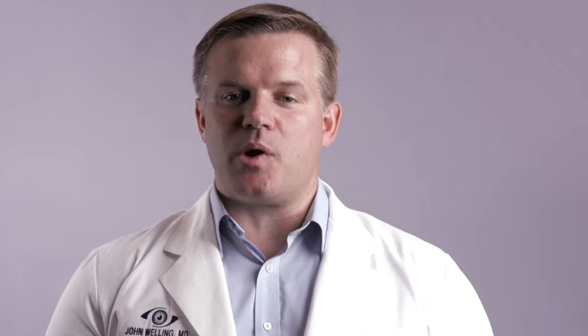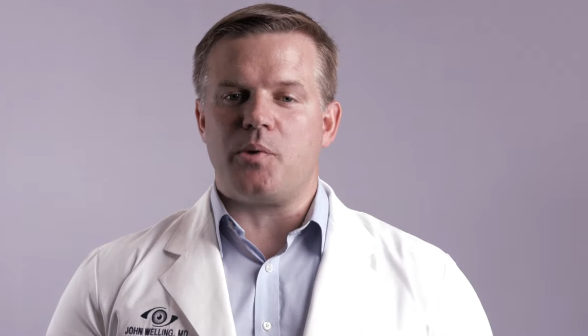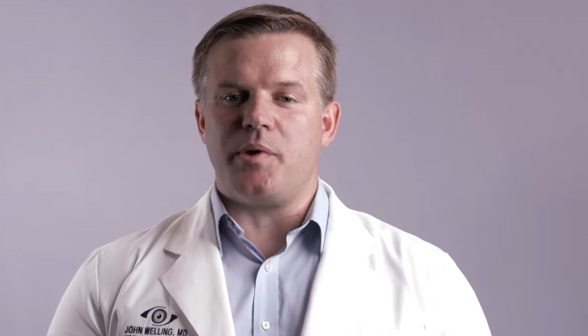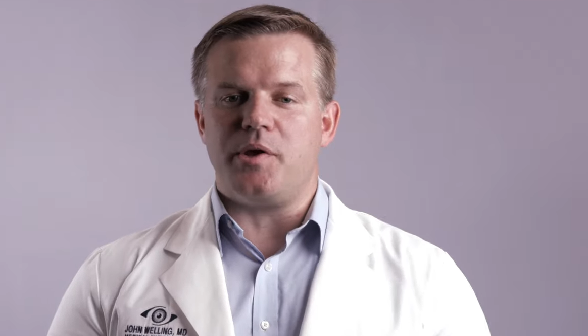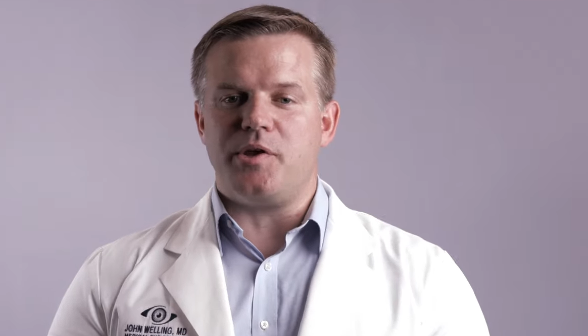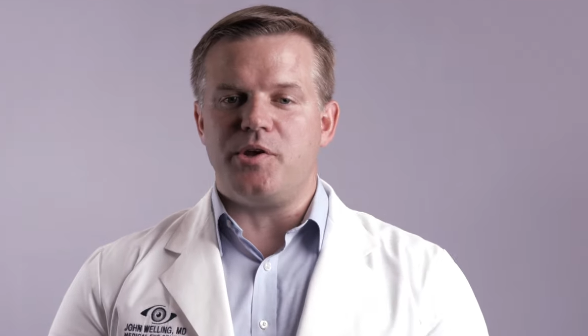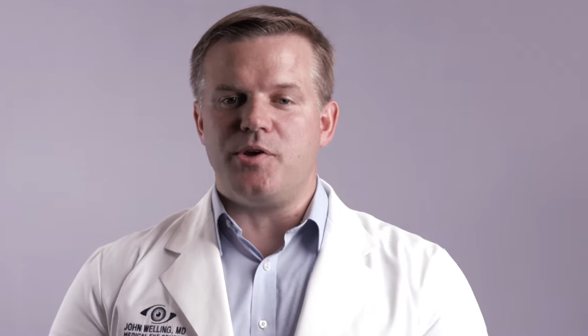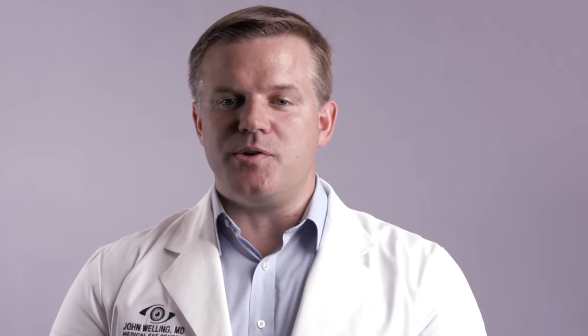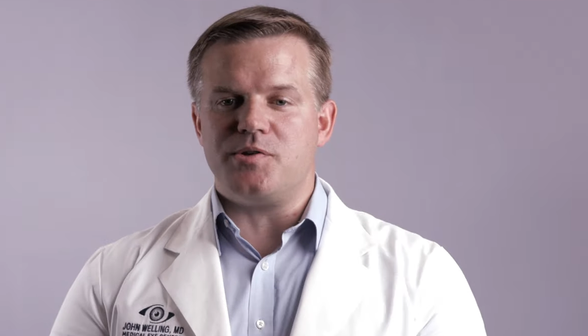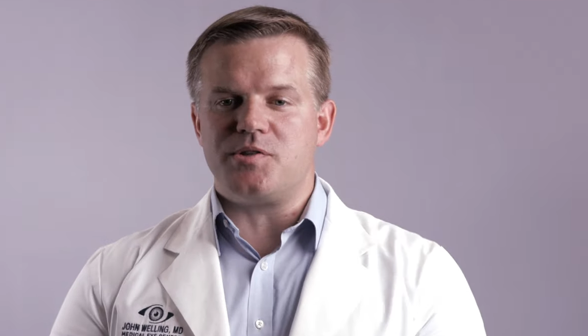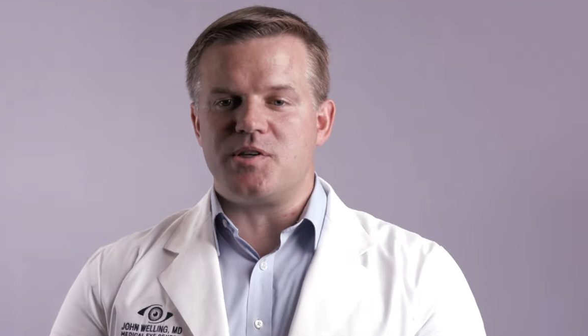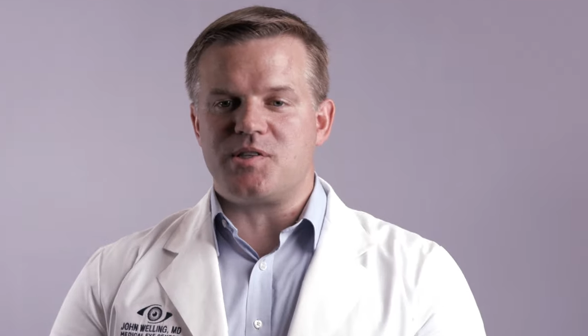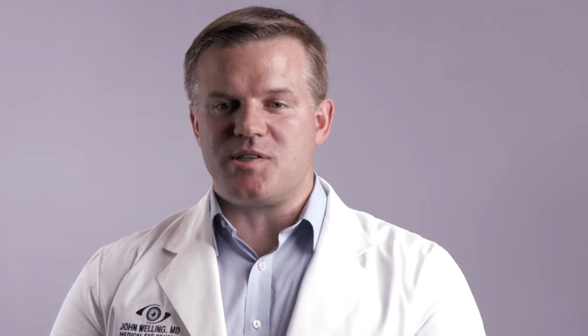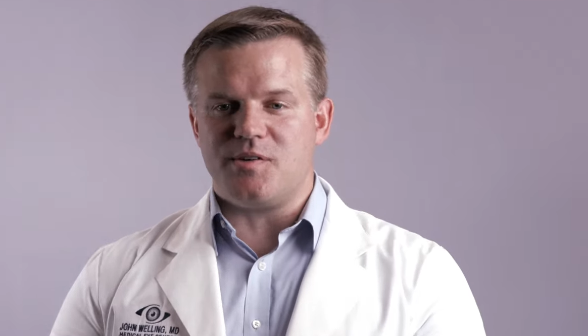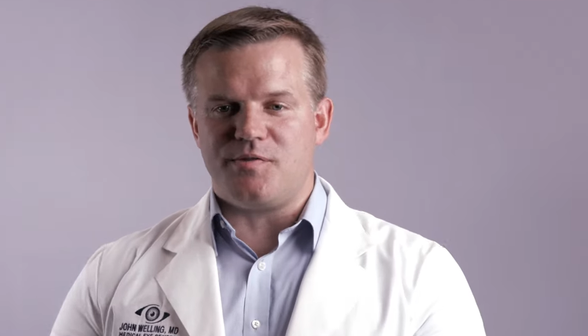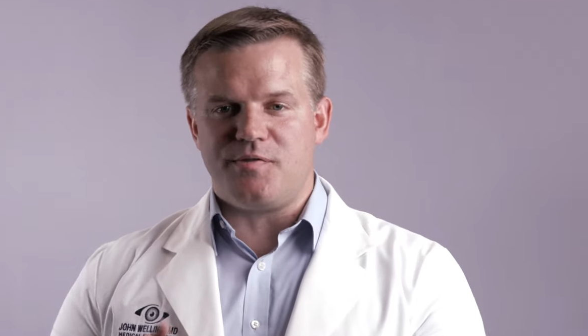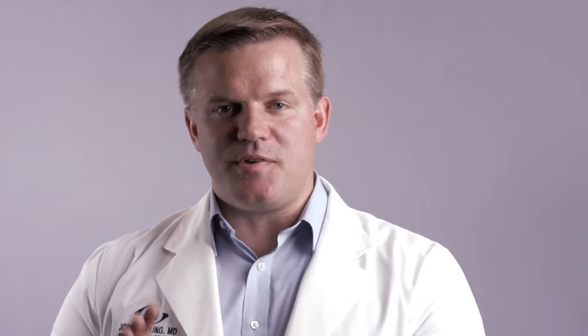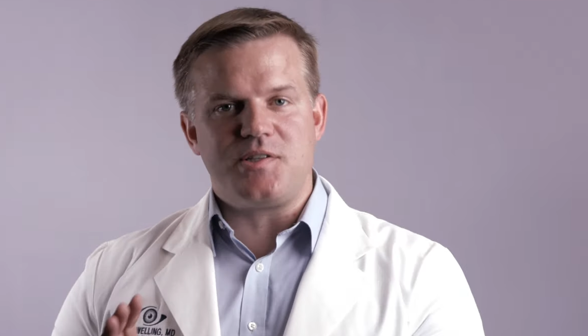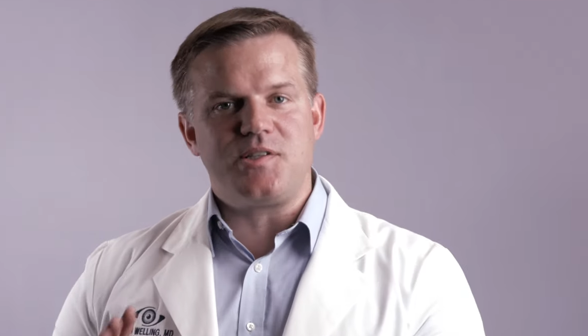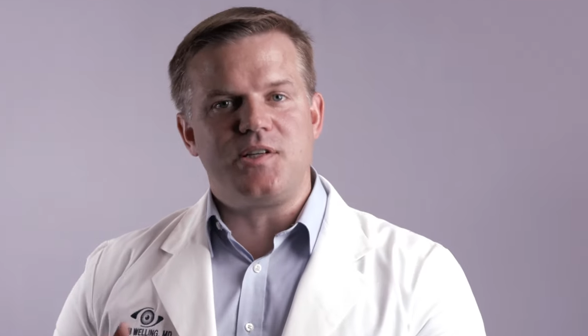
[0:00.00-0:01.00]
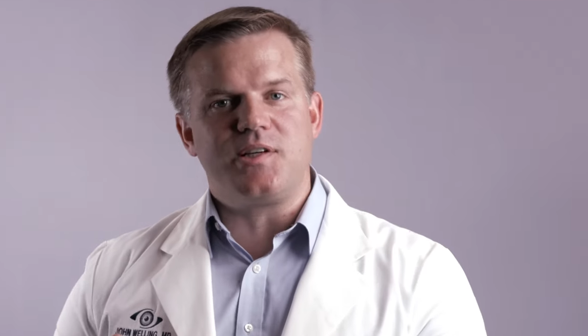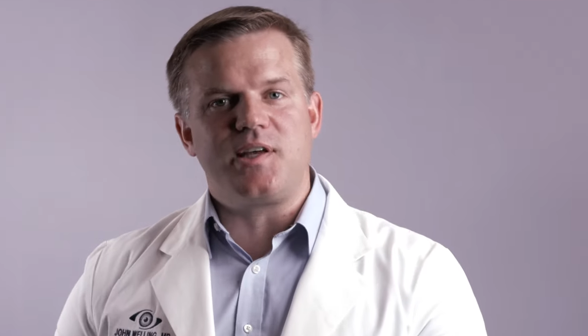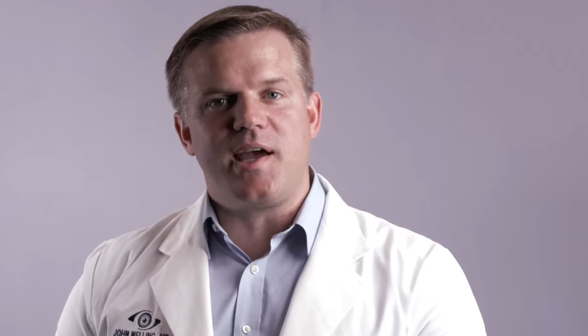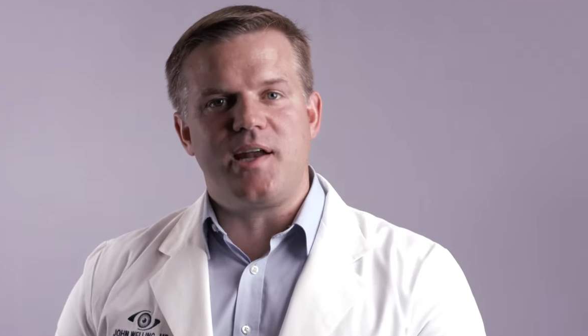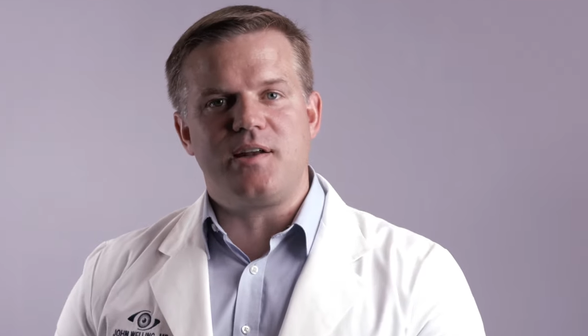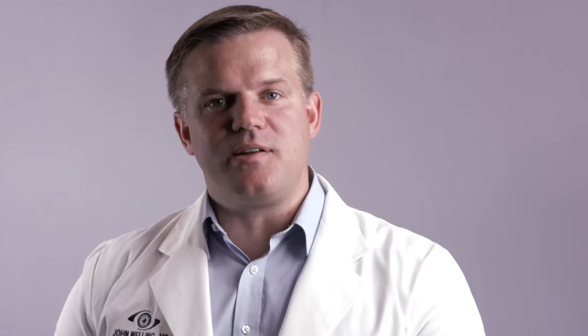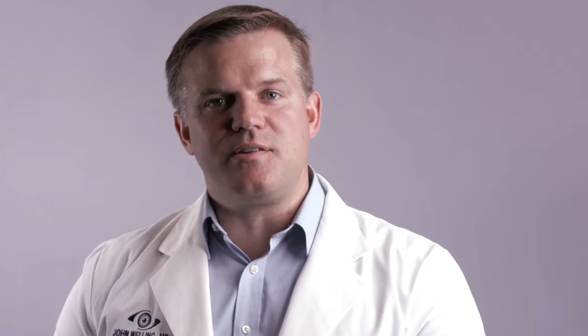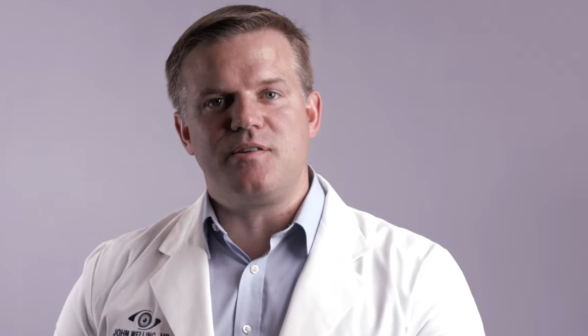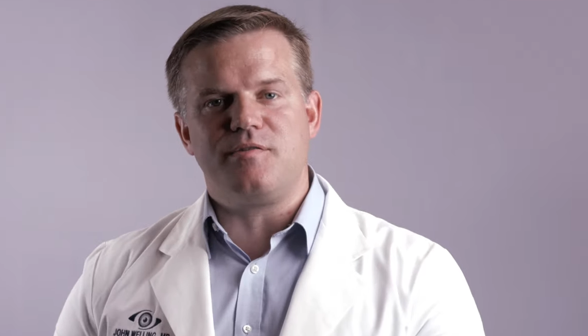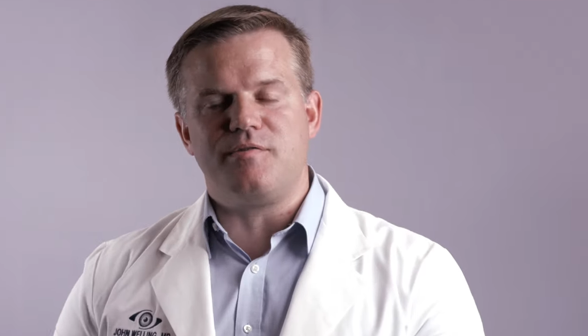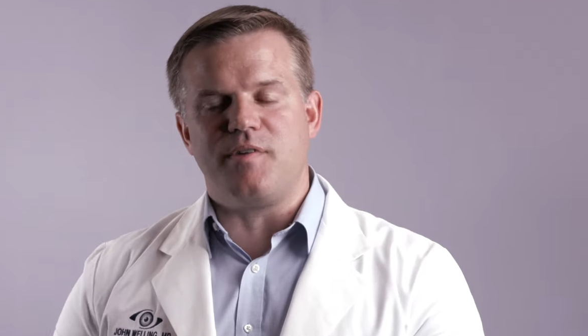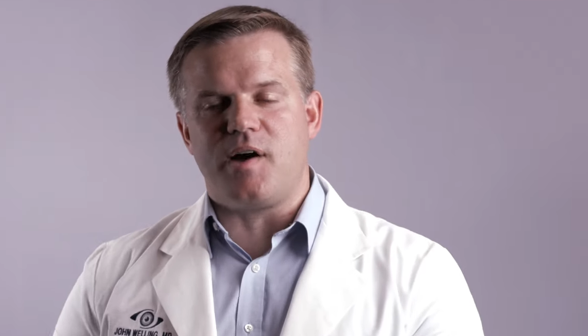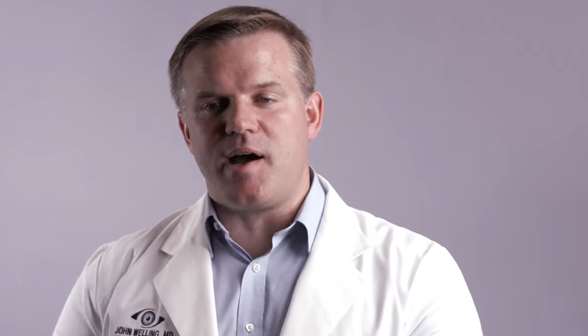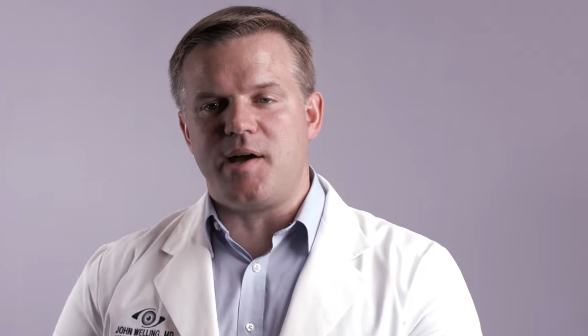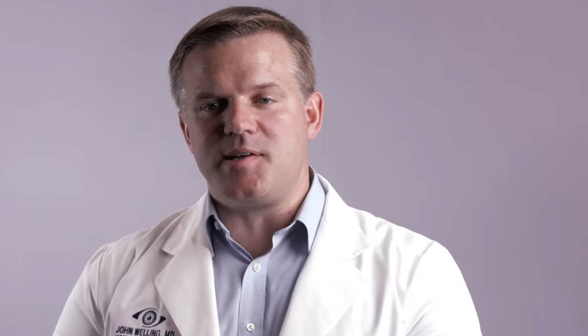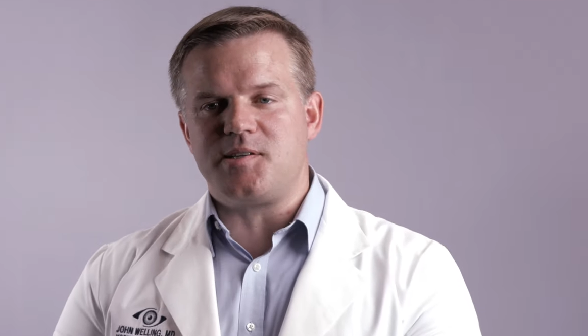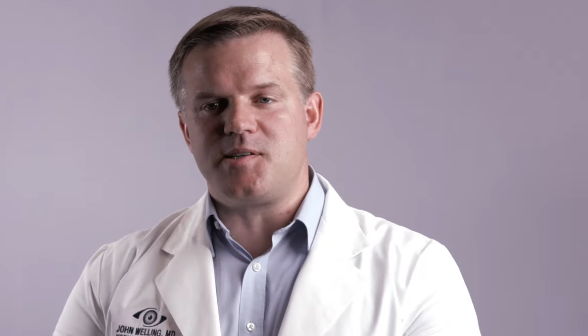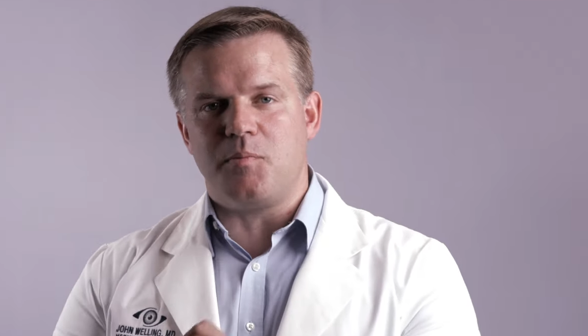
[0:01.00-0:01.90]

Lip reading: we use a sophisticated device,